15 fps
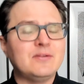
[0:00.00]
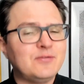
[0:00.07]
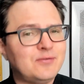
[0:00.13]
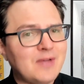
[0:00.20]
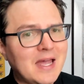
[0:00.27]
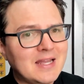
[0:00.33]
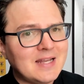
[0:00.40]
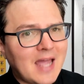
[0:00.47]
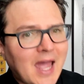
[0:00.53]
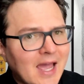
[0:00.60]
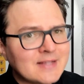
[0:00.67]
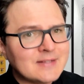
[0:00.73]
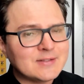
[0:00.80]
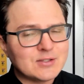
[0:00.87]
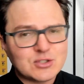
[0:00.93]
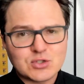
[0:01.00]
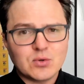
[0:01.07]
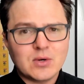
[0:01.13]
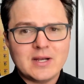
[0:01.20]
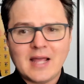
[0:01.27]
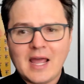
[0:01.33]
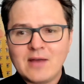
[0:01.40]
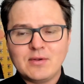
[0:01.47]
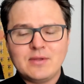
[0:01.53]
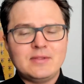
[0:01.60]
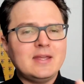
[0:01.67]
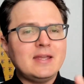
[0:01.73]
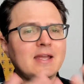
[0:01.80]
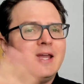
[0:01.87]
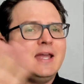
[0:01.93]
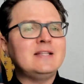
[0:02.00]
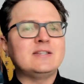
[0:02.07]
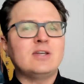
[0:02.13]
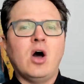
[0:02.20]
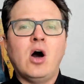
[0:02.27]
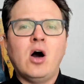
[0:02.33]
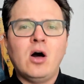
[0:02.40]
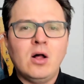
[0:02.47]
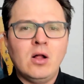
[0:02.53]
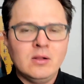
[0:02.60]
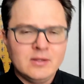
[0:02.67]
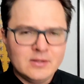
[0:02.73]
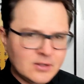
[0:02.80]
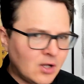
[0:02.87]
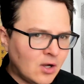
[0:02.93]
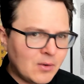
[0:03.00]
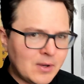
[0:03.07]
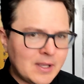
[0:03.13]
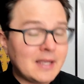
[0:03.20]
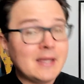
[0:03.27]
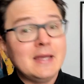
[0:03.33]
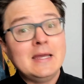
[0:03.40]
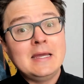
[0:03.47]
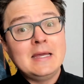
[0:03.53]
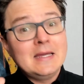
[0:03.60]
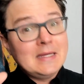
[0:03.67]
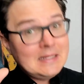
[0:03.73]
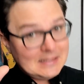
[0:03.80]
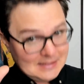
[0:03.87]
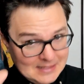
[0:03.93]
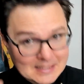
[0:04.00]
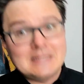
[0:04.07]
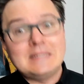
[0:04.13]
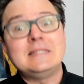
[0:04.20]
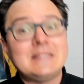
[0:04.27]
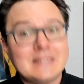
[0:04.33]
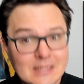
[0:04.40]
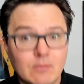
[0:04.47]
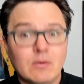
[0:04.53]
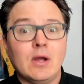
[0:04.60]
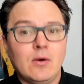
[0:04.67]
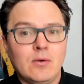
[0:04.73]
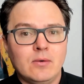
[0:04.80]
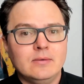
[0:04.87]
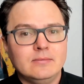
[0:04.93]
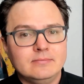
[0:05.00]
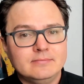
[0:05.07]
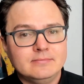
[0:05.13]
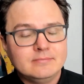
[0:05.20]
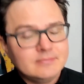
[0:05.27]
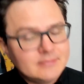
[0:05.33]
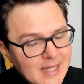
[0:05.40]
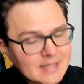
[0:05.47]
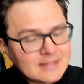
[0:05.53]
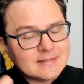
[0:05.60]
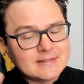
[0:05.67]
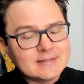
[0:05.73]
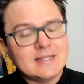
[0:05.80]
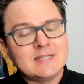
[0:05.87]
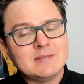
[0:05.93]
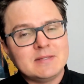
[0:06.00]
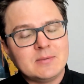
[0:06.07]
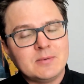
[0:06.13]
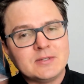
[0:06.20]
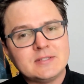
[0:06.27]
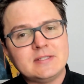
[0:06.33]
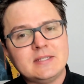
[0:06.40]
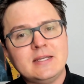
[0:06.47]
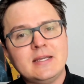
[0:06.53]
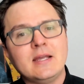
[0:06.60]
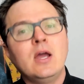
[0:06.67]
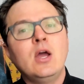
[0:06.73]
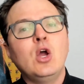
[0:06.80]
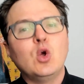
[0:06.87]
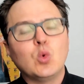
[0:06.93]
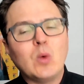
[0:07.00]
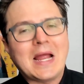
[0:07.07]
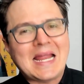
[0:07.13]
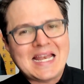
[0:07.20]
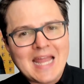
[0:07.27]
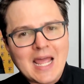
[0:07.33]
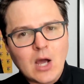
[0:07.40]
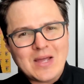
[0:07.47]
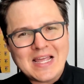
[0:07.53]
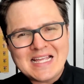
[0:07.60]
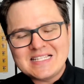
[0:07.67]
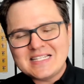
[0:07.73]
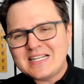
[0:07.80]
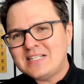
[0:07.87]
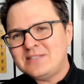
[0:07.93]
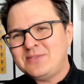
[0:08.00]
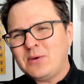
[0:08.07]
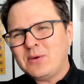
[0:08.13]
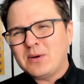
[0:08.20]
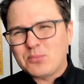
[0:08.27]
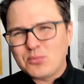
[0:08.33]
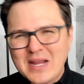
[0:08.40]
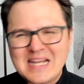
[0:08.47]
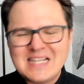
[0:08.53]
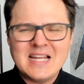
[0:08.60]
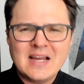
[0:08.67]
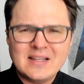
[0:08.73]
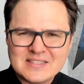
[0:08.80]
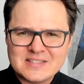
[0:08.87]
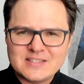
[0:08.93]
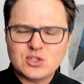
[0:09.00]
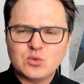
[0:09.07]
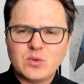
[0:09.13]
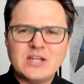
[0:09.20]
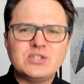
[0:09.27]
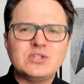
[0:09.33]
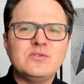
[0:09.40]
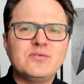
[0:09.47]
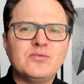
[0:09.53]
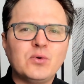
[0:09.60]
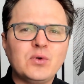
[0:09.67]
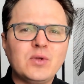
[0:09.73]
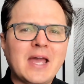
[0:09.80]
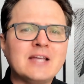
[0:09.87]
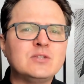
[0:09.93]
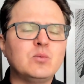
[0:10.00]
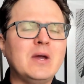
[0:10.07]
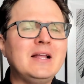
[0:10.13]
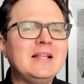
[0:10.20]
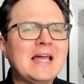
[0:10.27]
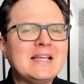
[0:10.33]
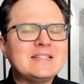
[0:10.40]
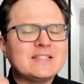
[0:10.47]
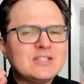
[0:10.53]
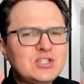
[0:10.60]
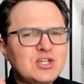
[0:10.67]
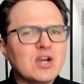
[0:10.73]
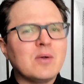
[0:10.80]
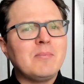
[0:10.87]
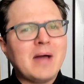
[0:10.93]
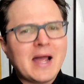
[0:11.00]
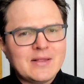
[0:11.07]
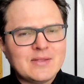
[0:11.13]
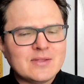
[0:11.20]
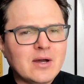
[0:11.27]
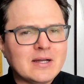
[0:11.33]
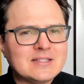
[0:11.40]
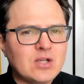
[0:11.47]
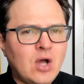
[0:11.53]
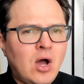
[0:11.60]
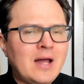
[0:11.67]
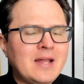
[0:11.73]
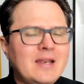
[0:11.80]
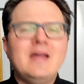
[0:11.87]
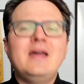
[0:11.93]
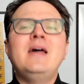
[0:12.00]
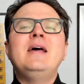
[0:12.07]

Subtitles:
The Fed has destroyed everything. It's all going to zero. That is the sentiment that we are seeing right now. In today's video, I want to break down the situation for you, as well as share my thoughts on